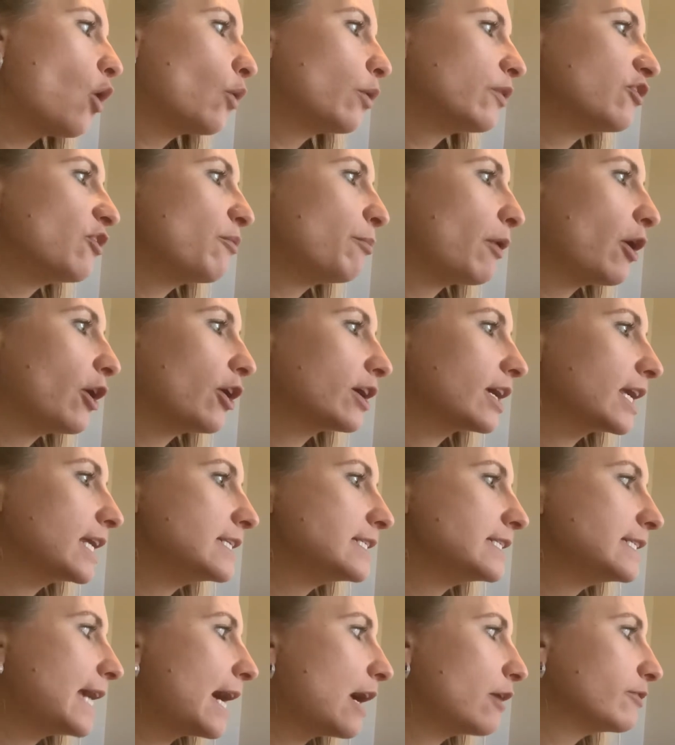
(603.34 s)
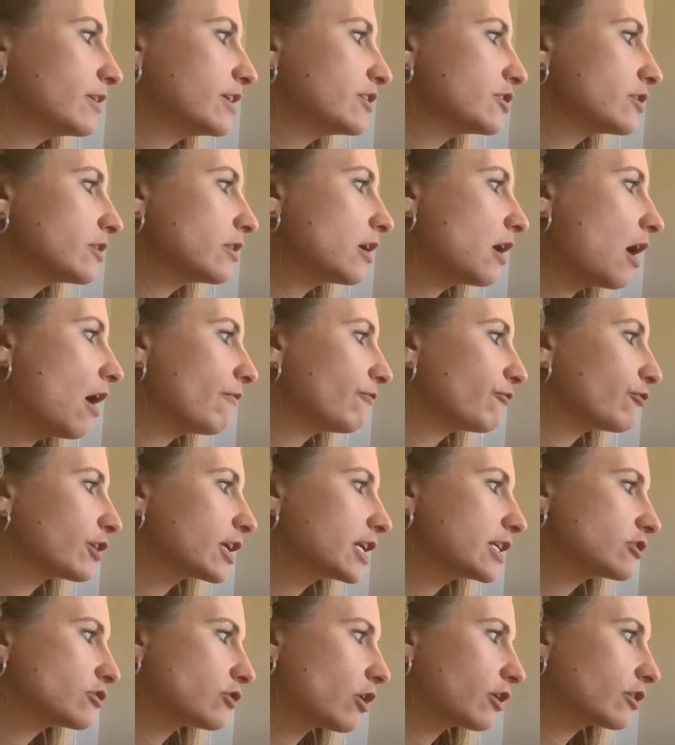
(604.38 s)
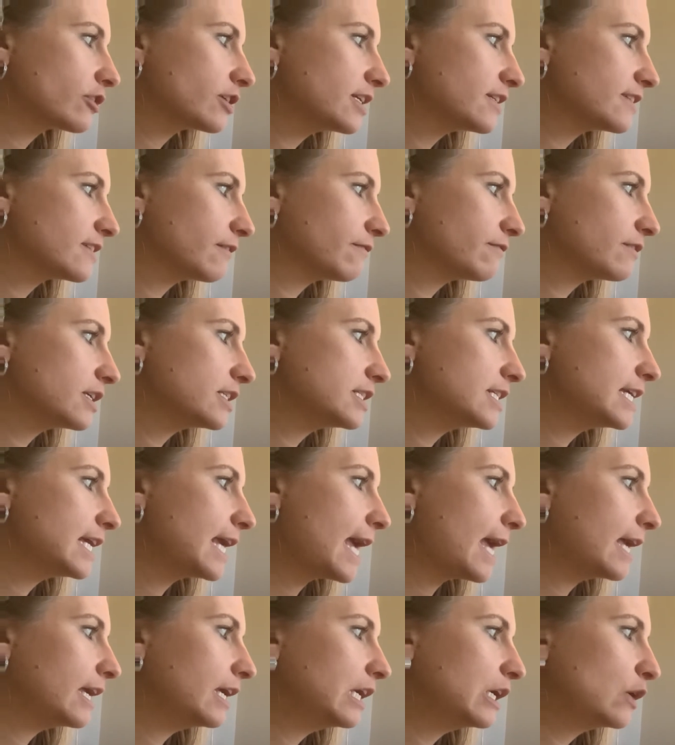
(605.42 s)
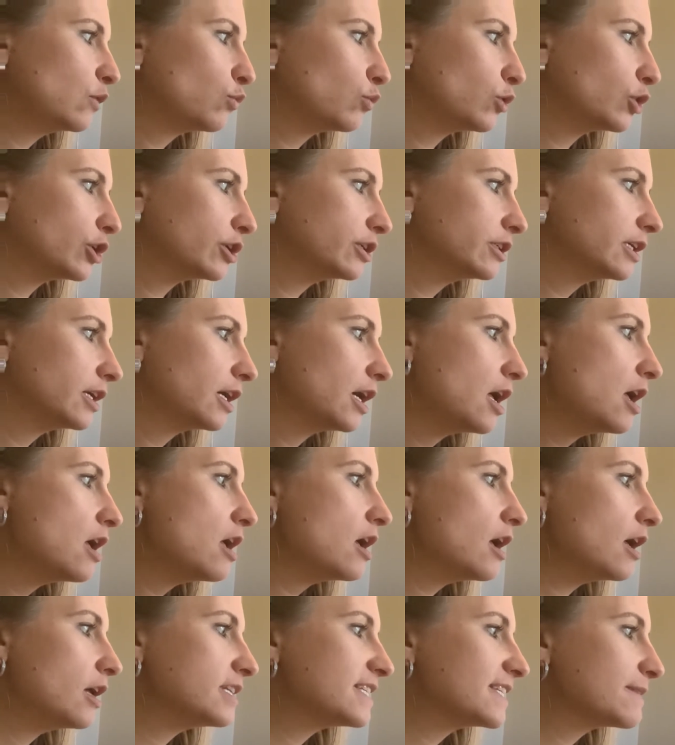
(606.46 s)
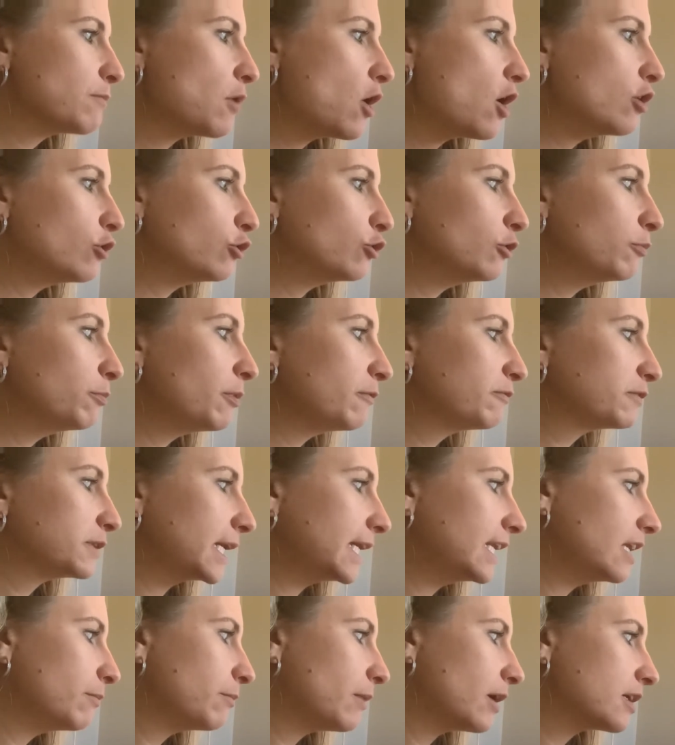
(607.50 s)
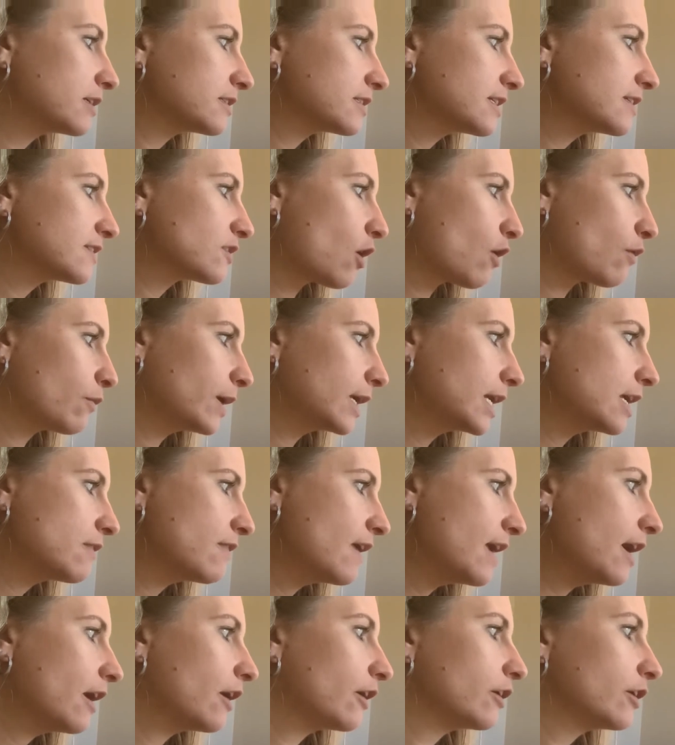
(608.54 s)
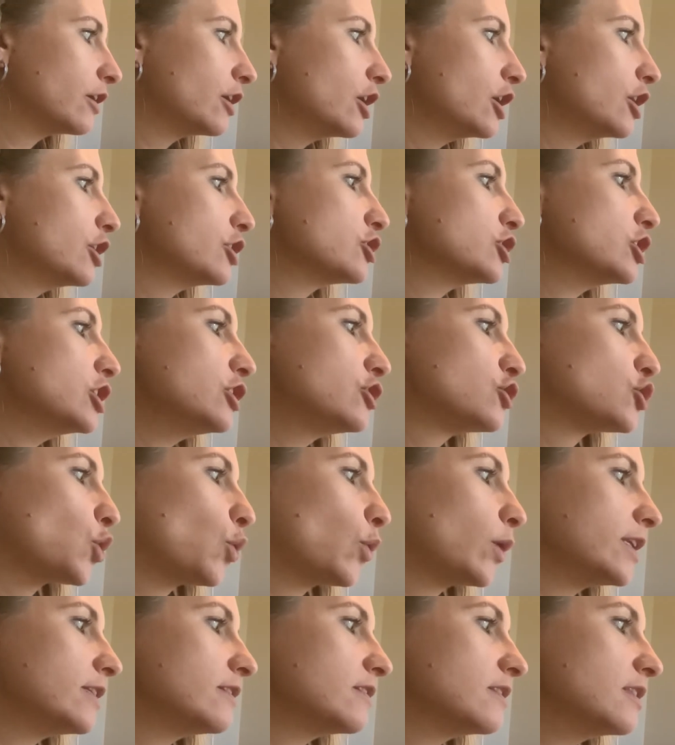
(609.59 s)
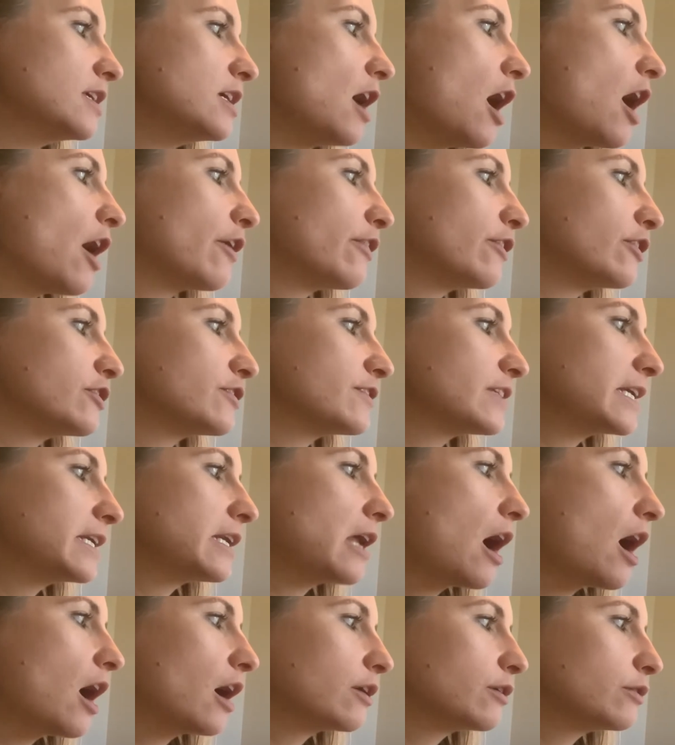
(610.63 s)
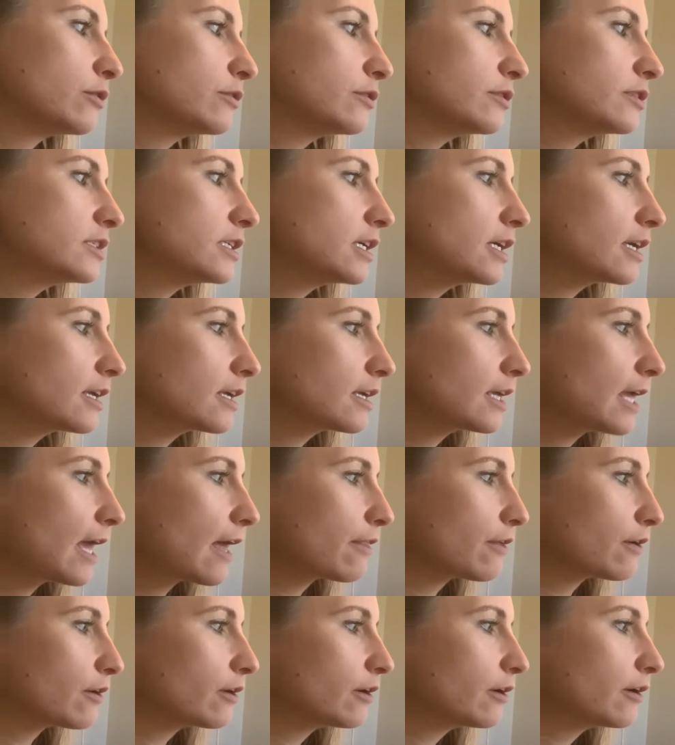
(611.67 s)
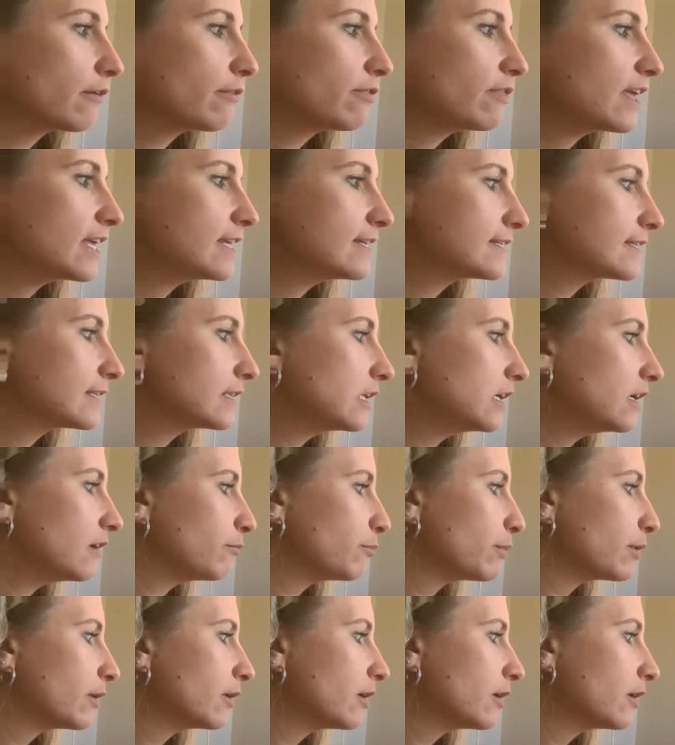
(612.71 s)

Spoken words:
in the bark and down into the comforting darkness of the decaying wood. A small group of ladybugs is already there. She joins the others, and huddled together, they sleep.